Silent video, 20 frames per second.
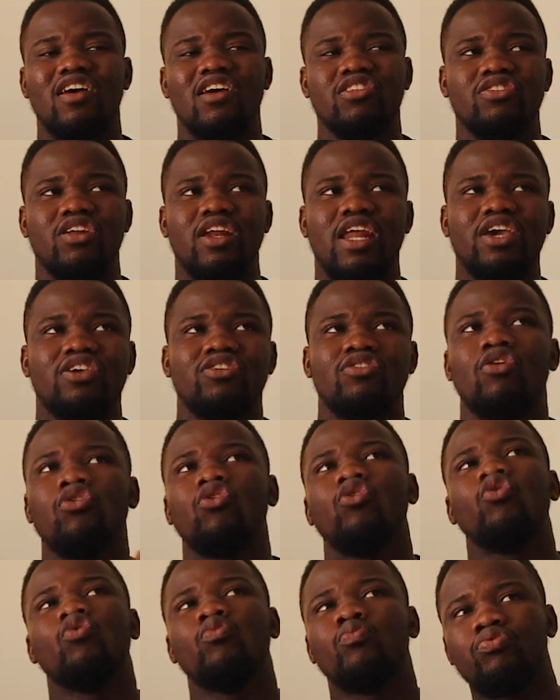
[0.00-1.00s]
not like your
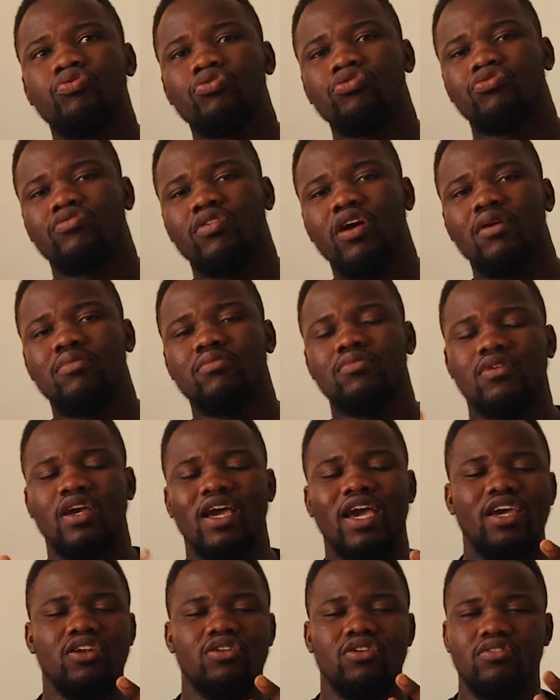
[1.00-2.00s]
old program
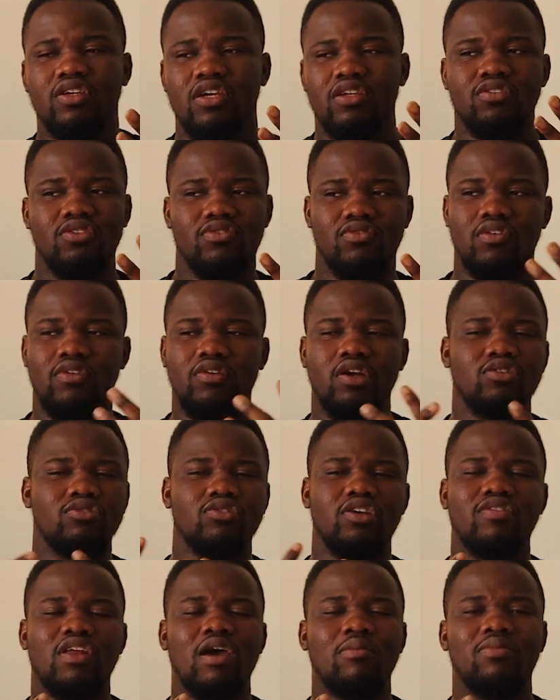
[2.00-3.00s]
kind of. I don't
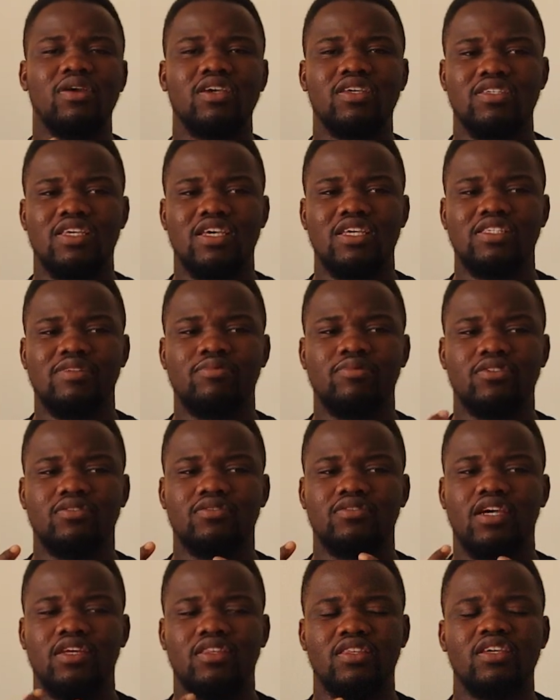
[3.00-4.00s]
know if that makes sense, but
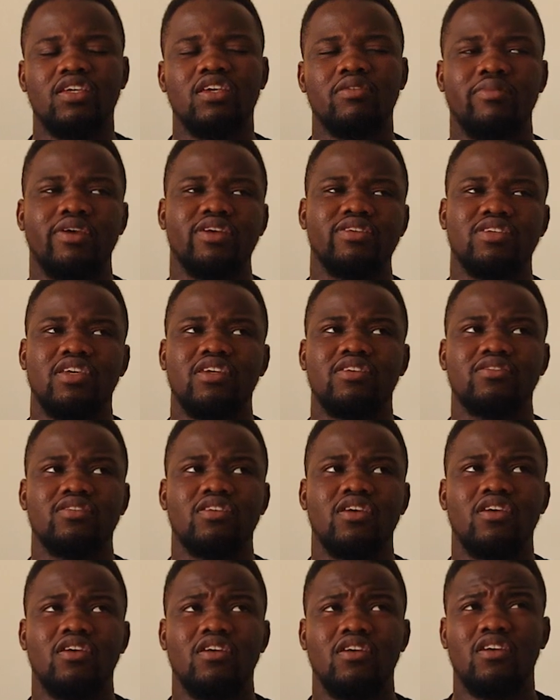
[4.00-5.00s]
I think it makes sense.
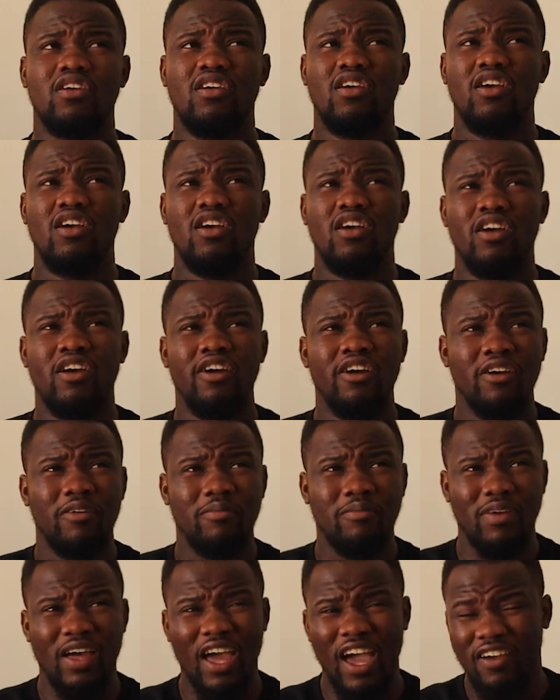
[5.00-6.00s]

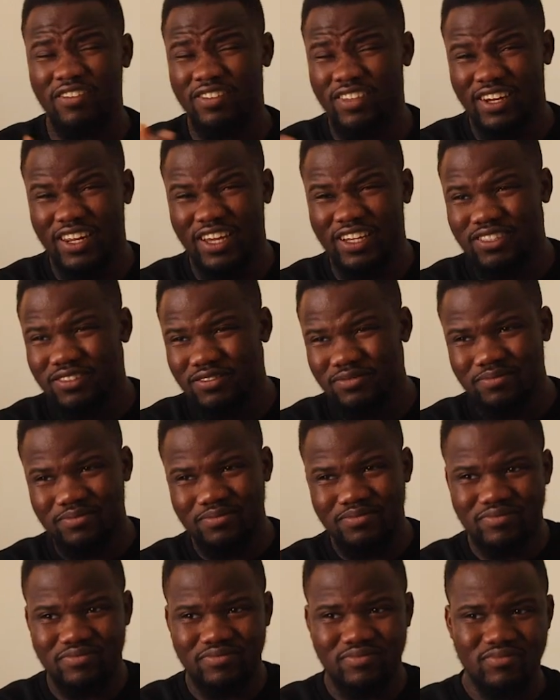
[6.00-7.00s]
After that,
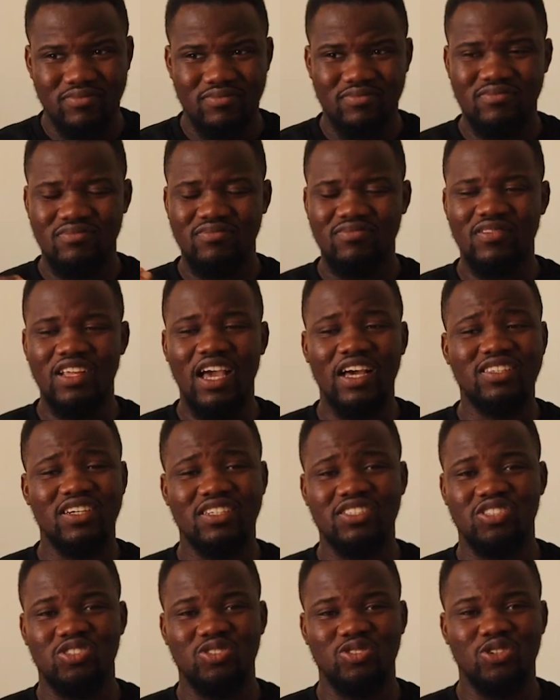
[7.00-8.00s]

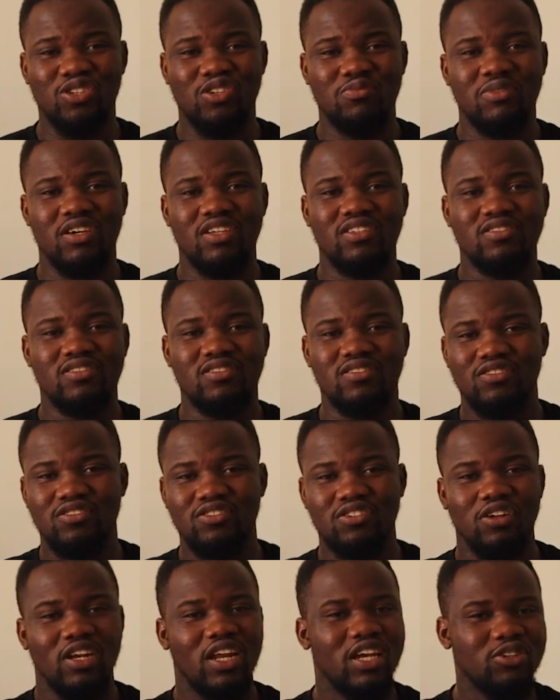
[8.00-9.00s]
attach these documents,
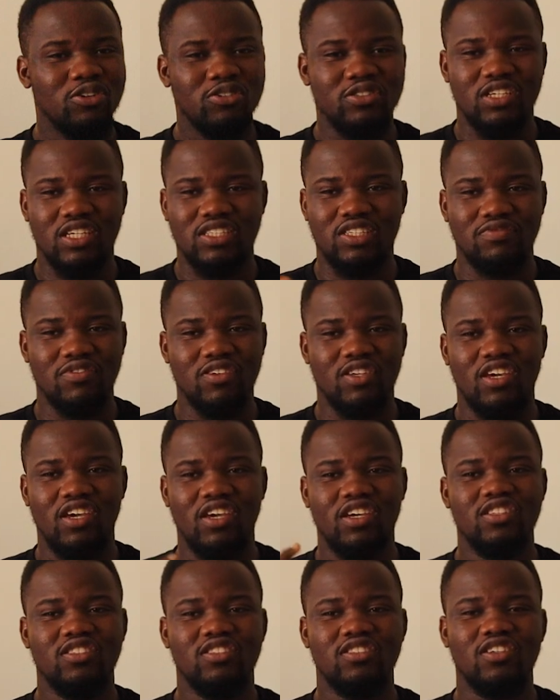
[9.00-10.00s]
your LADOC
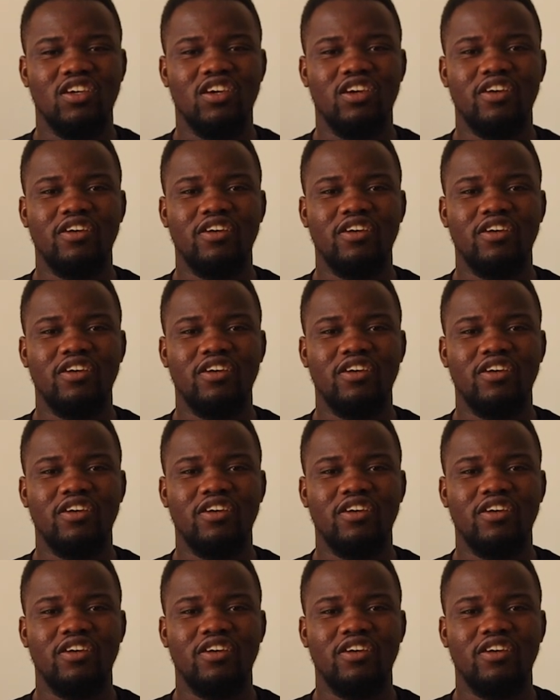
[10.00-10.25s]
certificate,